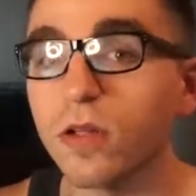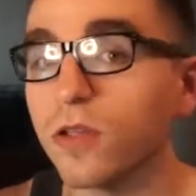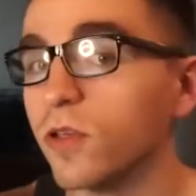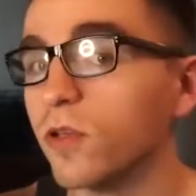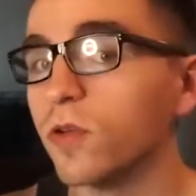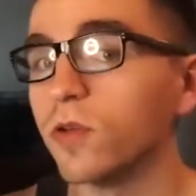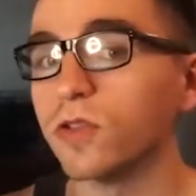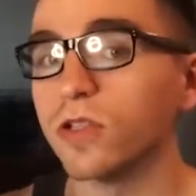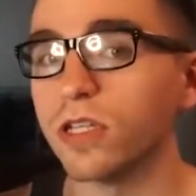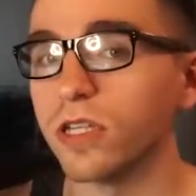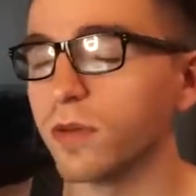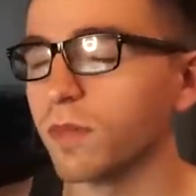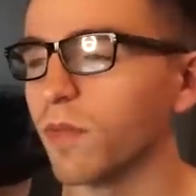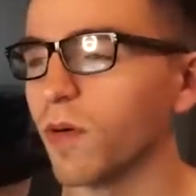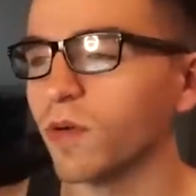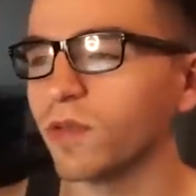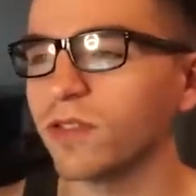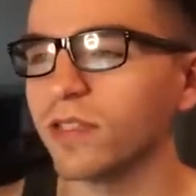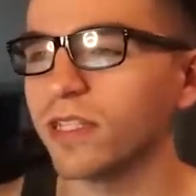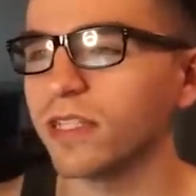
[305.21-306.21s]
Usually,
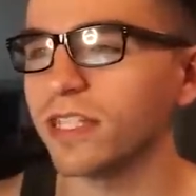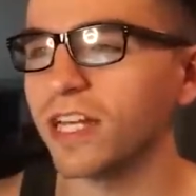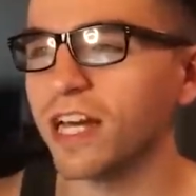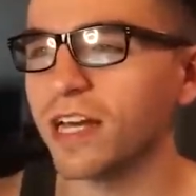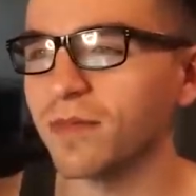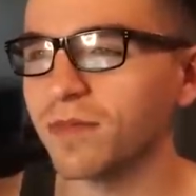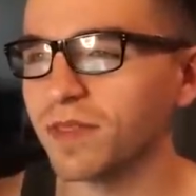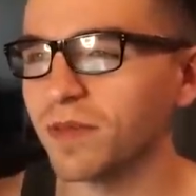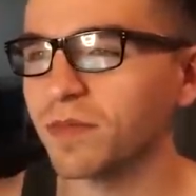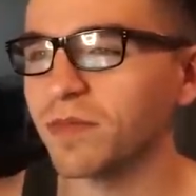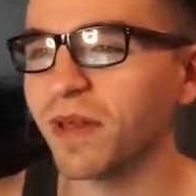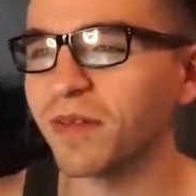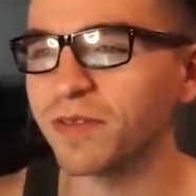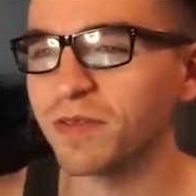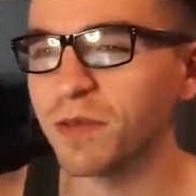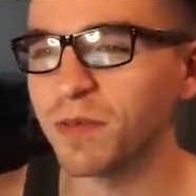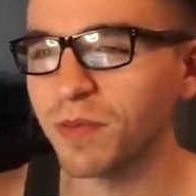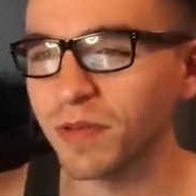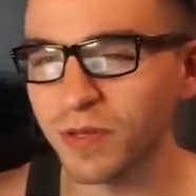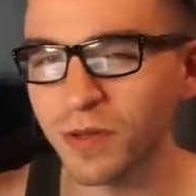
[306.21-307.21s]
most of the time. Sometimes
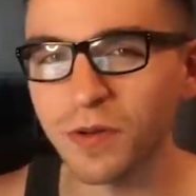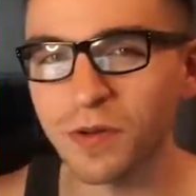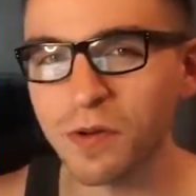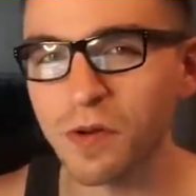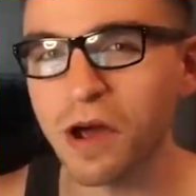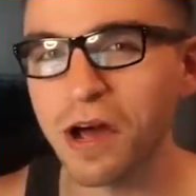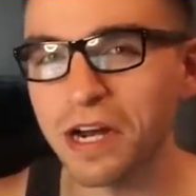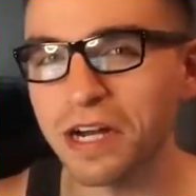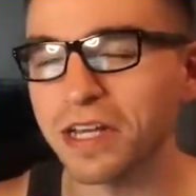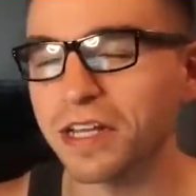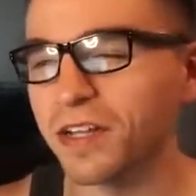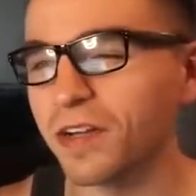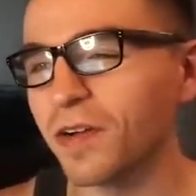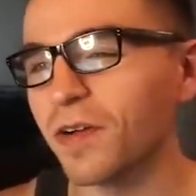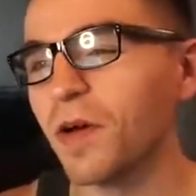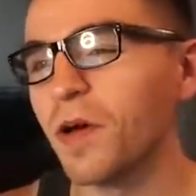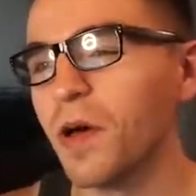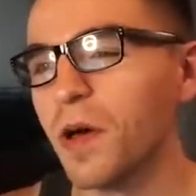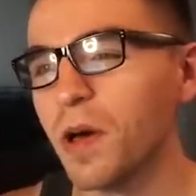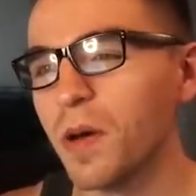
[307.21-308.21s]
people don't know how to heal,
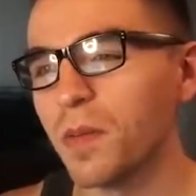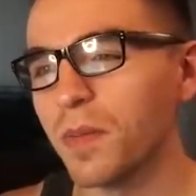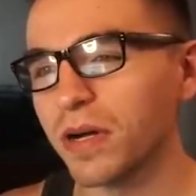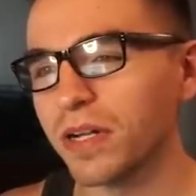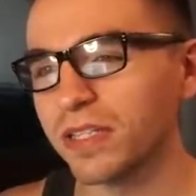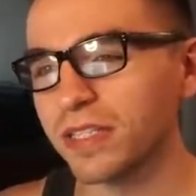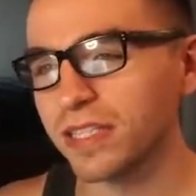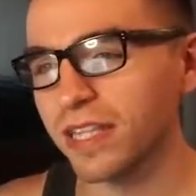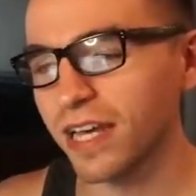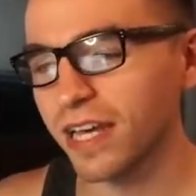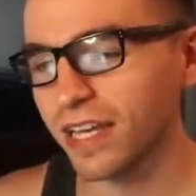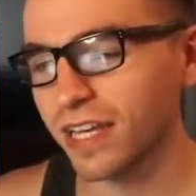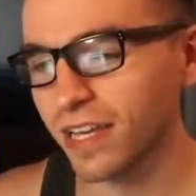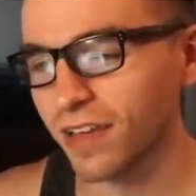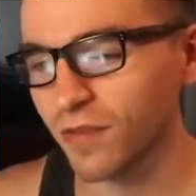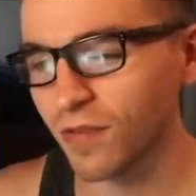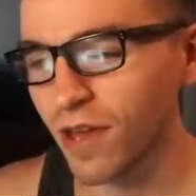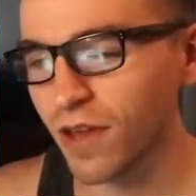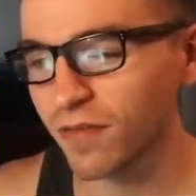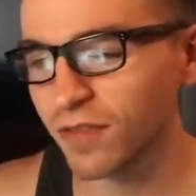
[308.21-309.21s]
but it's like
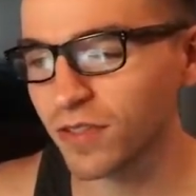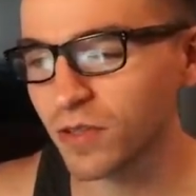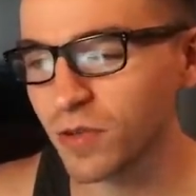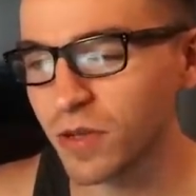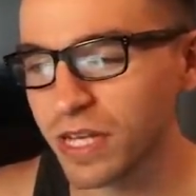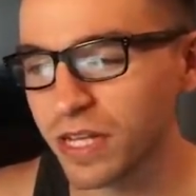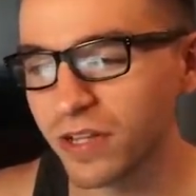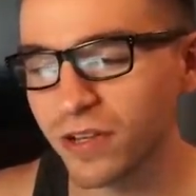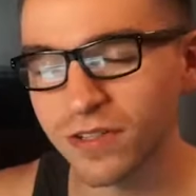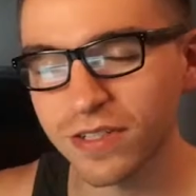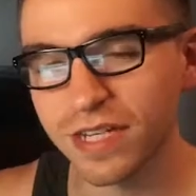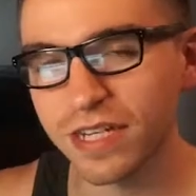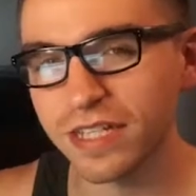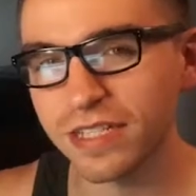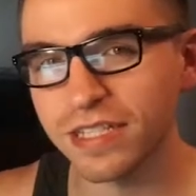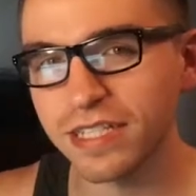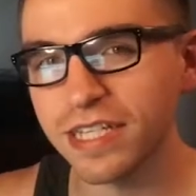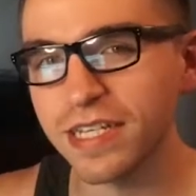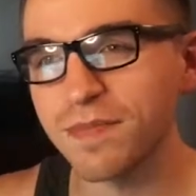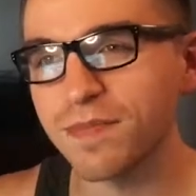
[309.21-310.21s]
if you have two healers on a
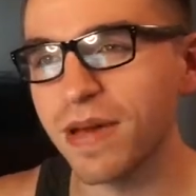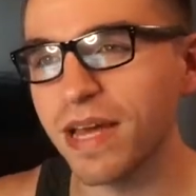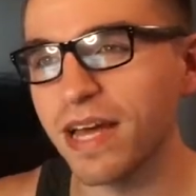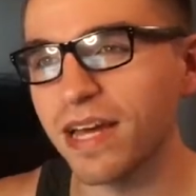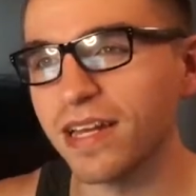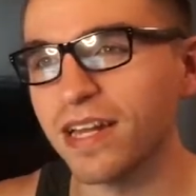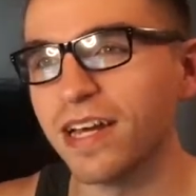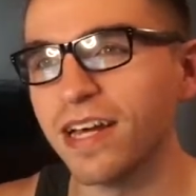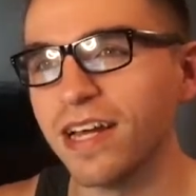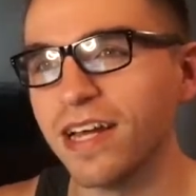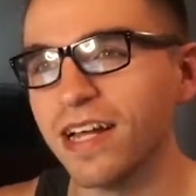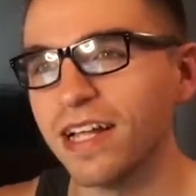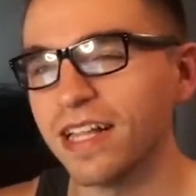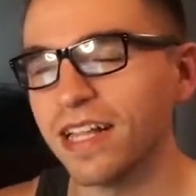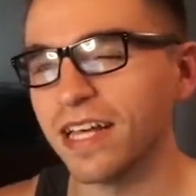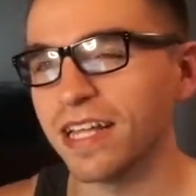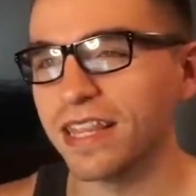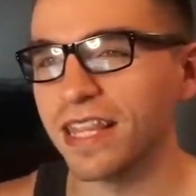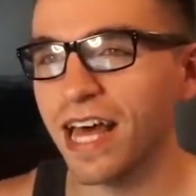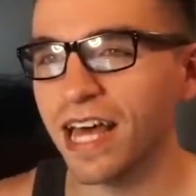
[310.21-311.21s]
team, man,
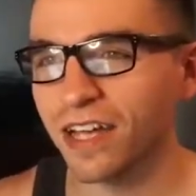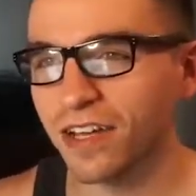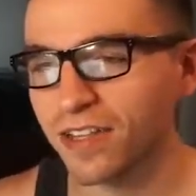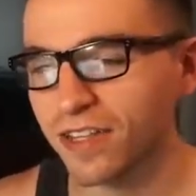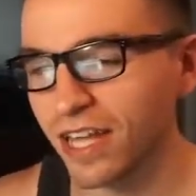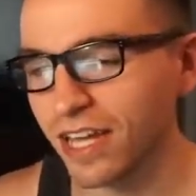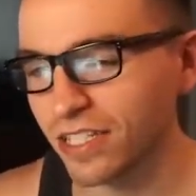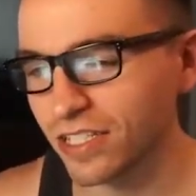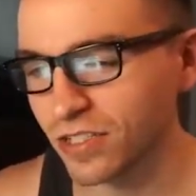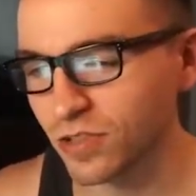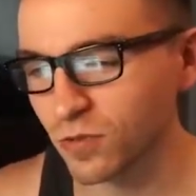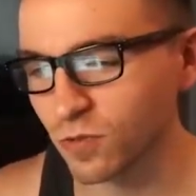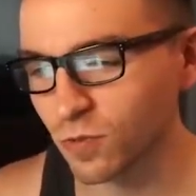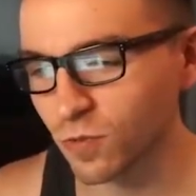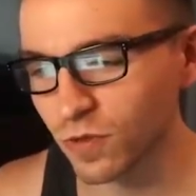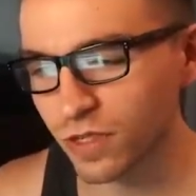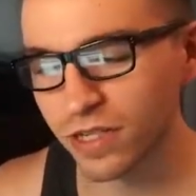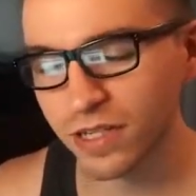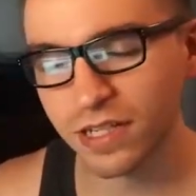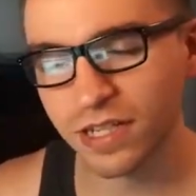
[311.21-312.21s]
like that could like just
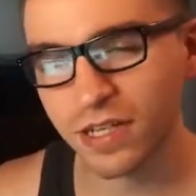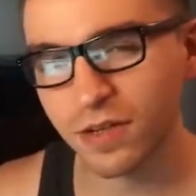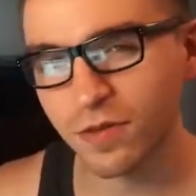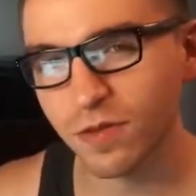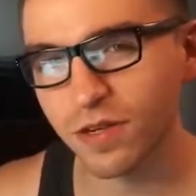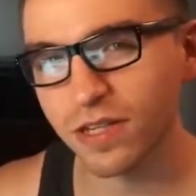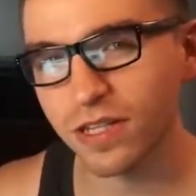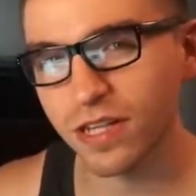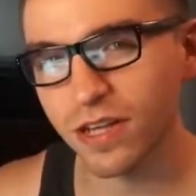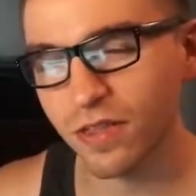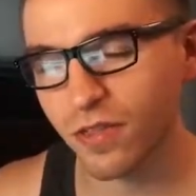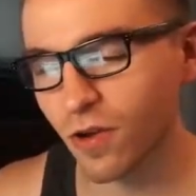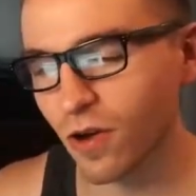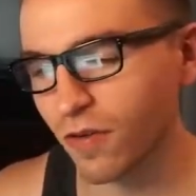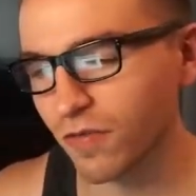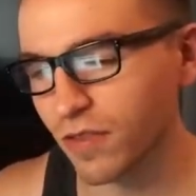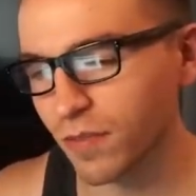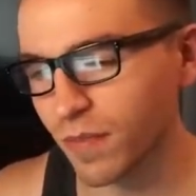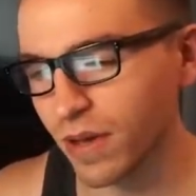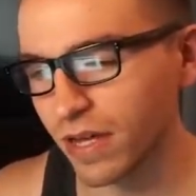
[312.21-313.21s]
really throw
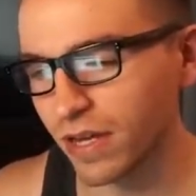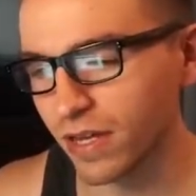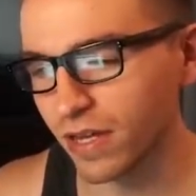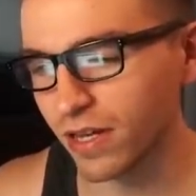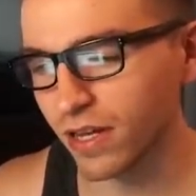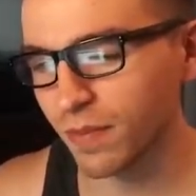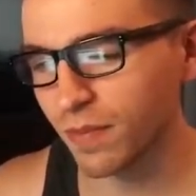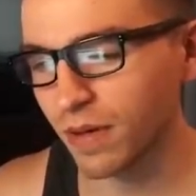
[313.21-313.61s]
off the meta.